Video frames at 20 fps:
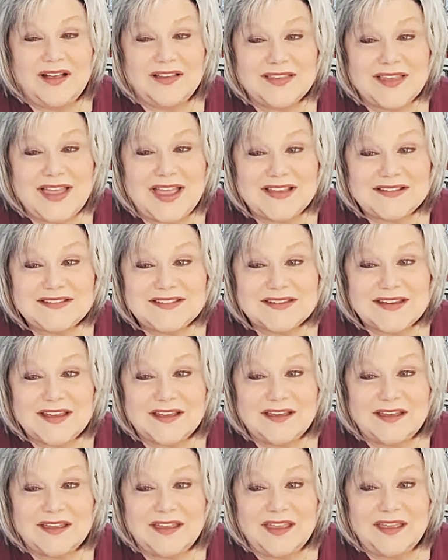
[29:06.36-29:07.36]

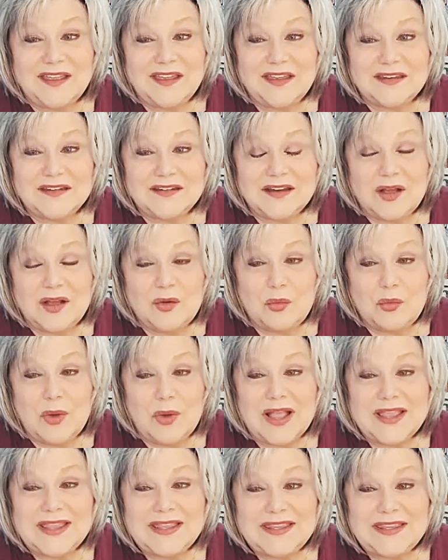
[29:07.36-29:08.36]
Alaska and
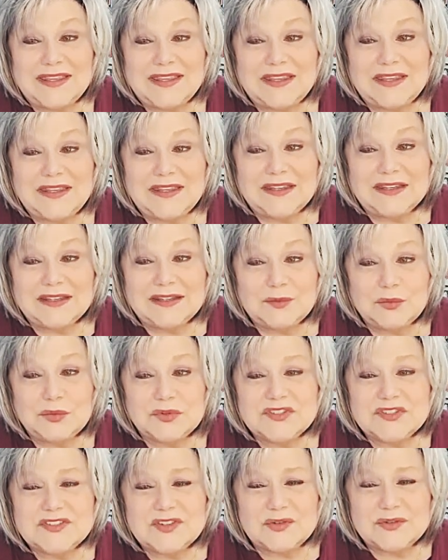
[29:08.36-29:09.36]
Hawaii,
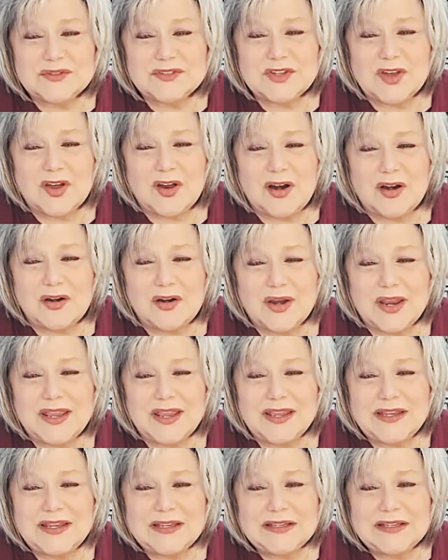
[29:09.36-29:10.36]
we're so sorry.